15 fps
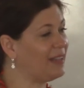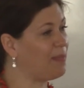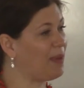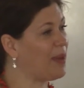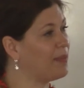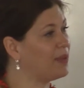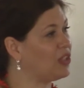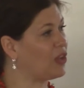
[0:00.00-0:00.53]

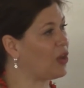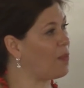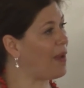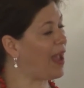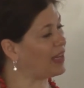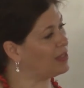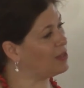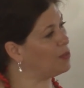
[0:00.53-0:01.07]
be able to go
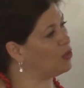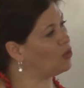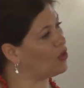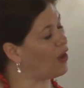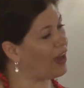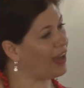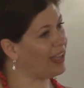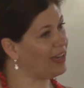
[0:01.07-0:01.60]
back to
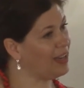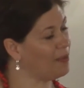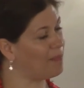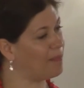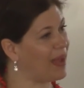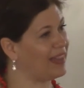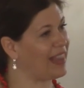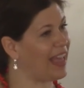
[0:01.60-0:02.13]
Bhutan,
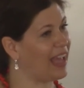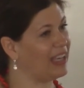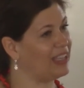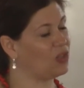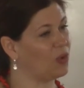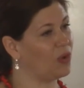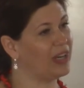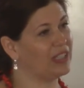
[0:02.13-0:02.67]
but that
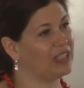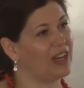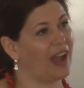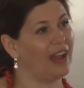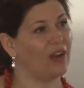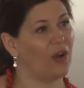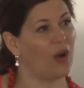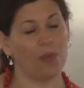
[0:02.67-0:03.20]
door has
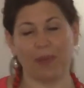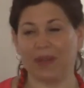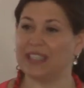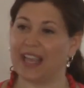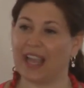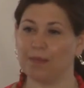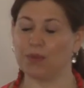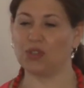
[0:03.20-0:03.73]
not opened
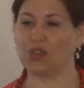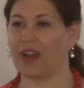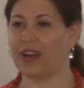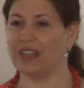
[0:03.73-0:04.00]
yet. Bhutan